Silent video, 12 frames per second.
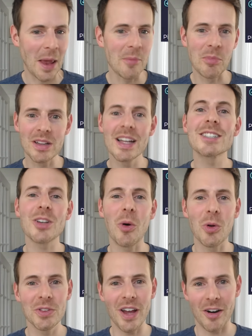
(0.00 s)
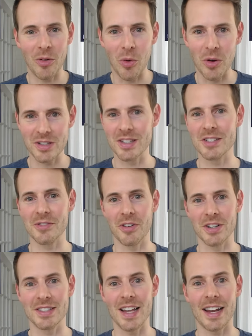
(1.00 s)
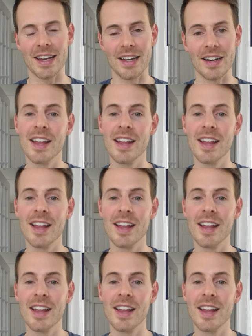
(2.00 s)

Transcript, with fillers: but let's hold our horses for a second.